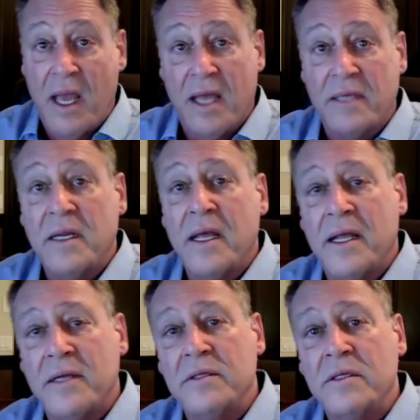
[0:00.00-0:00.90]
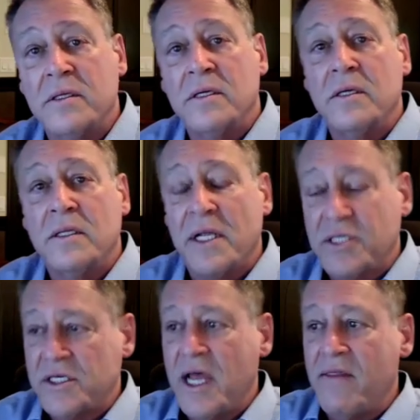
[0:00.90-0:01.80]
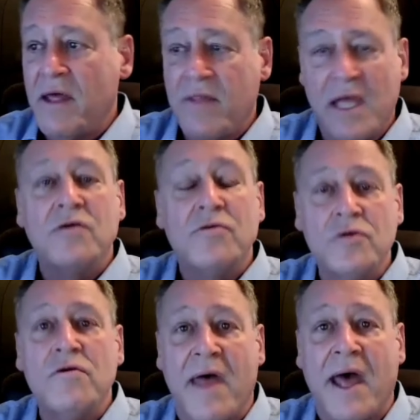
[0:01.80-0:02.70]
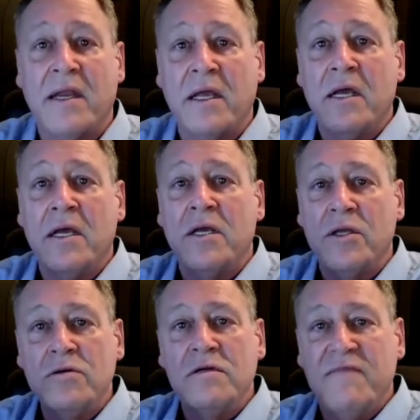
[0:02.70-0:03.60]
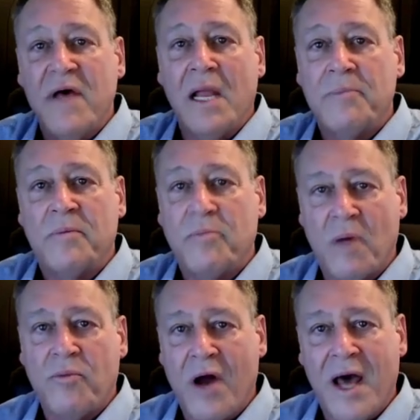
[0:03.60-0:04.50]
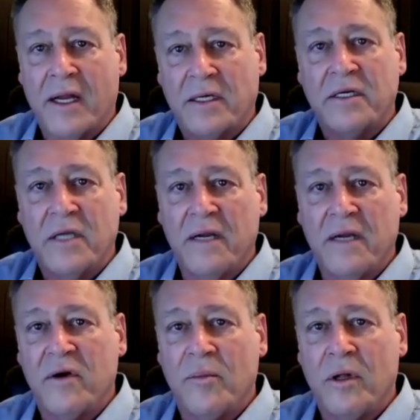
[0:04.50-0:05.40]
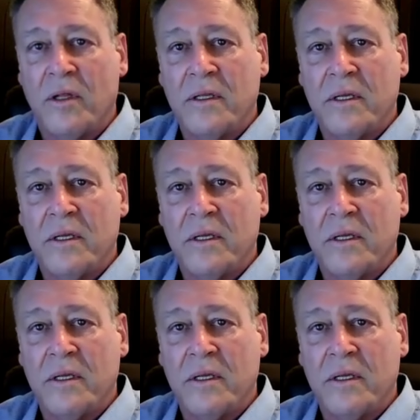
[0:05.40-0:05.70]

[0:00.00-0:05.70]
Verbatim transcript: And, and let's say that, that you do that you develop a product, a deliverable.